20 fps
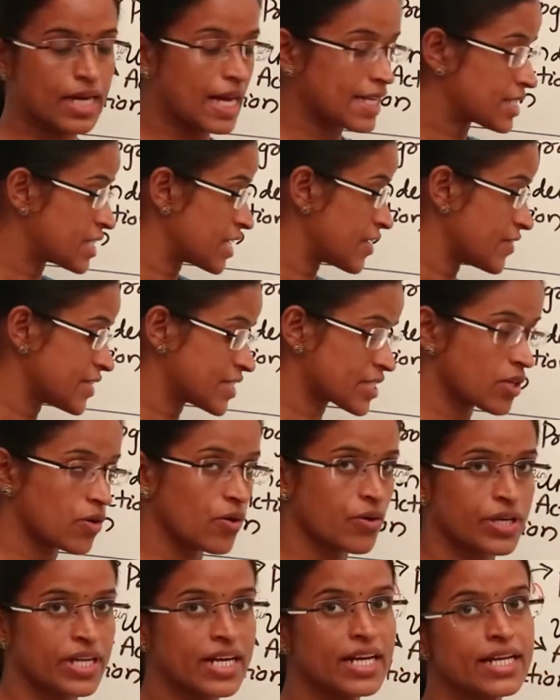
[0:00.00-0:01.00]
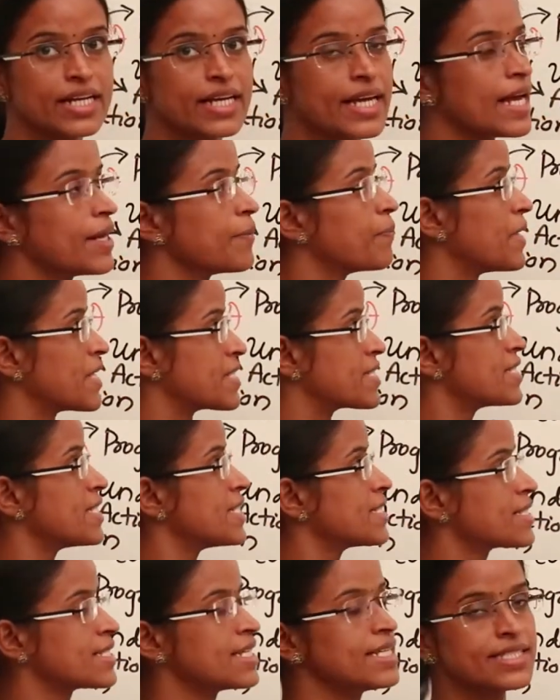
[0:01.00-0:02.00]
achieve its quota can
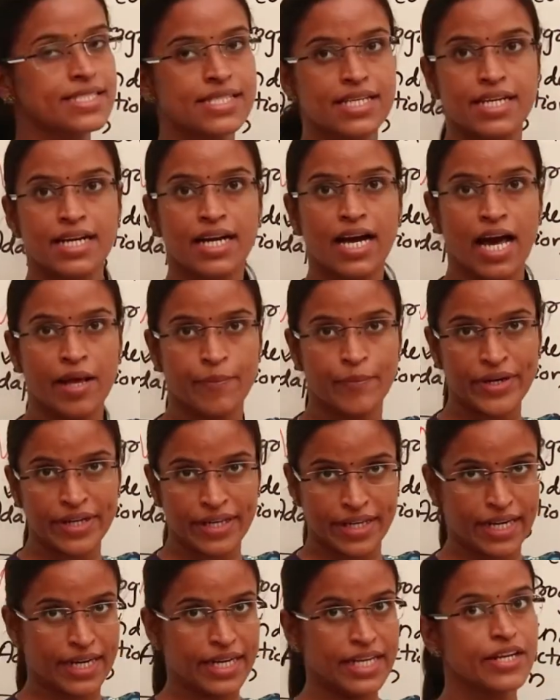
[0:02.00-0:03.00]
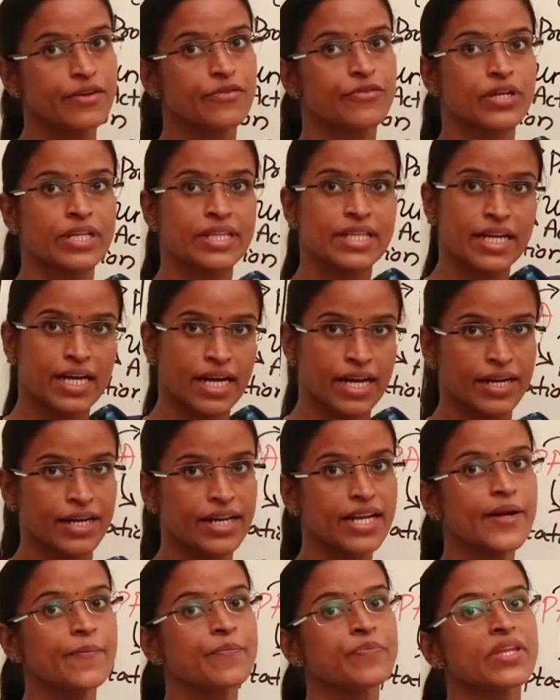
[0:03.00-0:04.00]
purchase this carbon credit from the
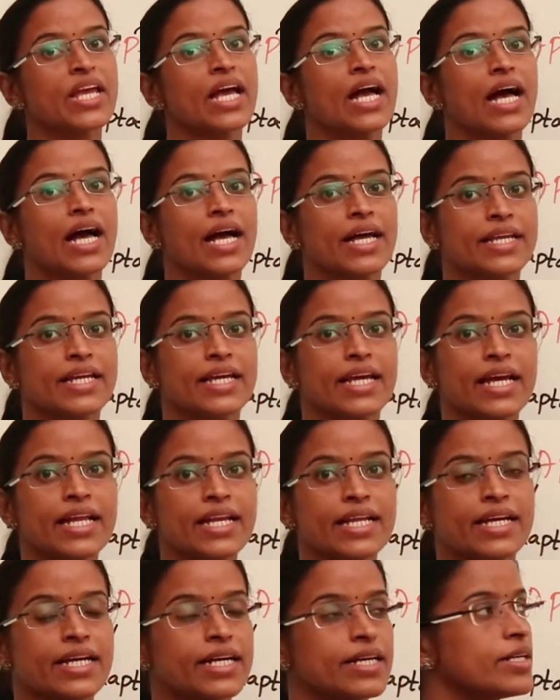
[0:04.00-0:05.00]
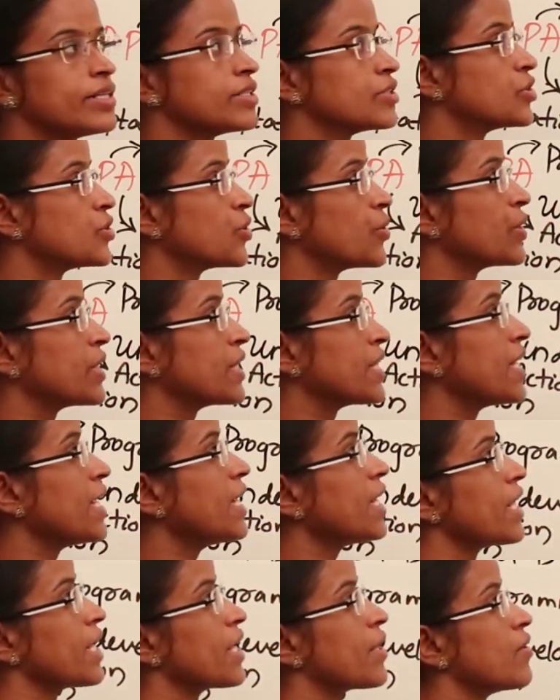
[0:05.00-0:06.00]
country and can show in
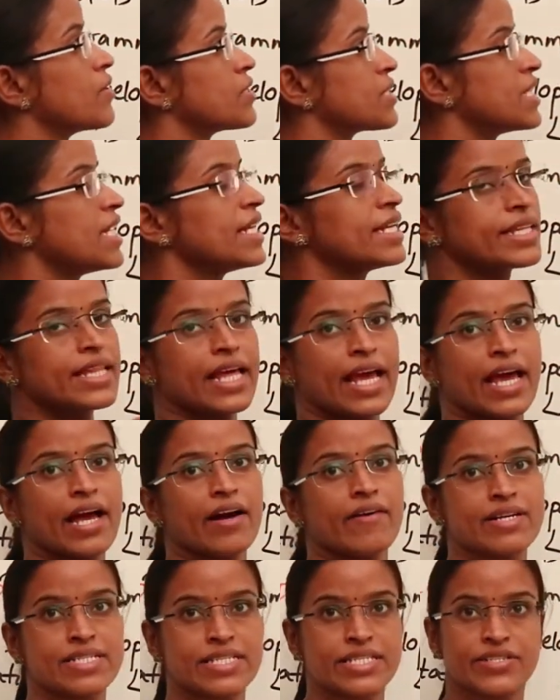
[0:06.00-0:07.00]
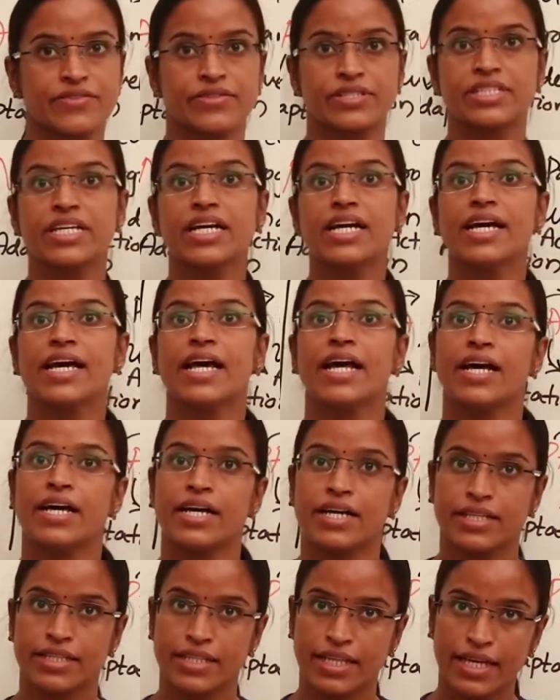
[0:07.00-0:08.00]
their records that they have achieved
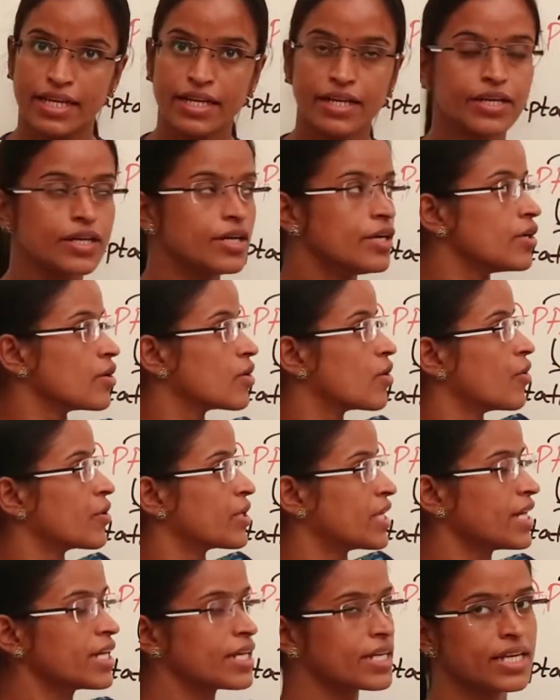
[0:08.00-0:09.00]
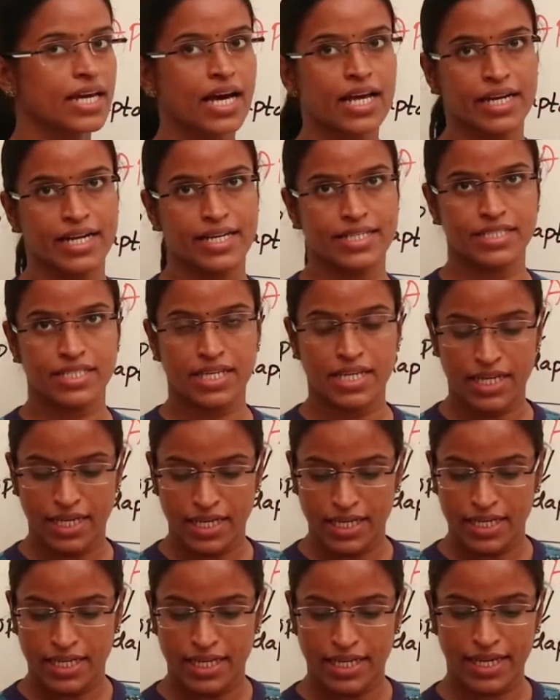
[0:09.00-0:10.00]
their quota targets.
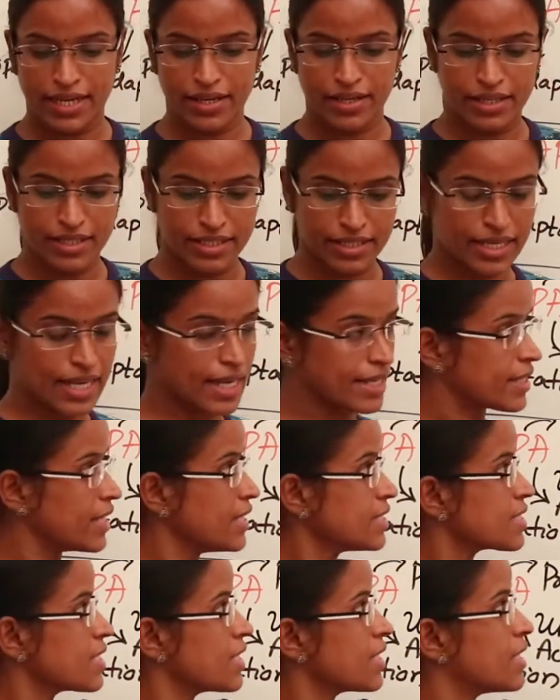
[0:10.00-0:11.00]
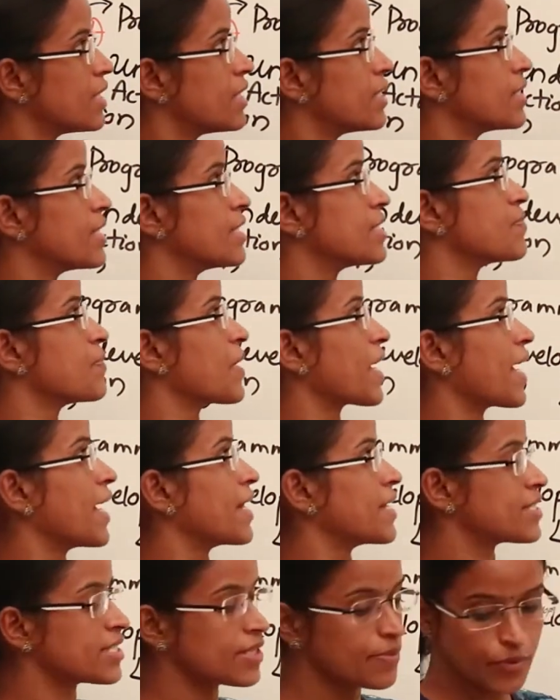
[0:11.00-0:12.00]
Like this
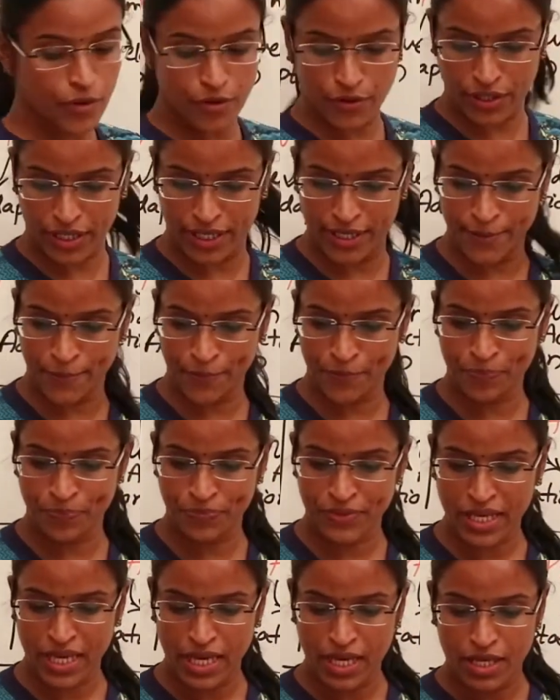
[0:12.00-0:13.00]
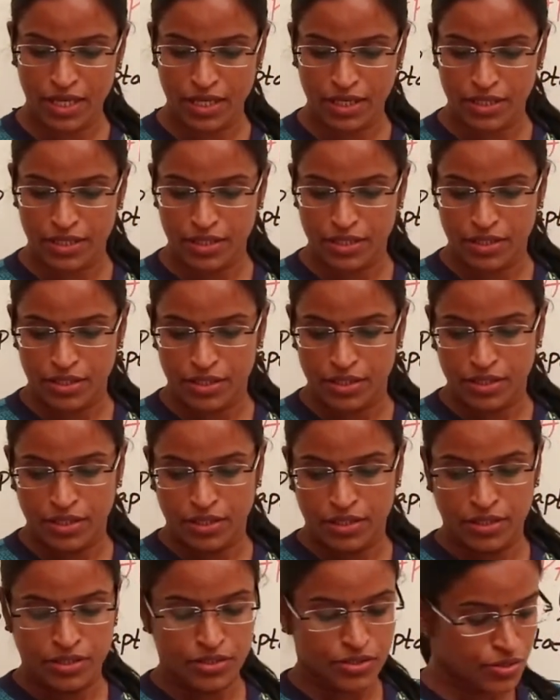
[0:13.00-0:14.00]
mechanism work.
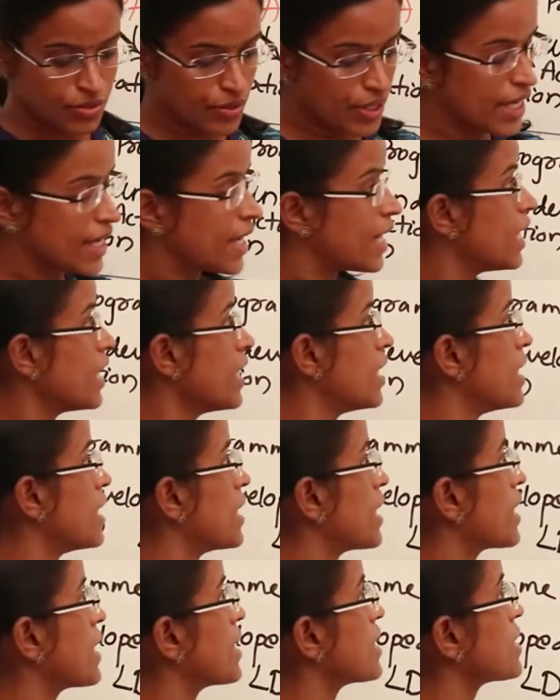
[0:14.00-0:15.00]
So here it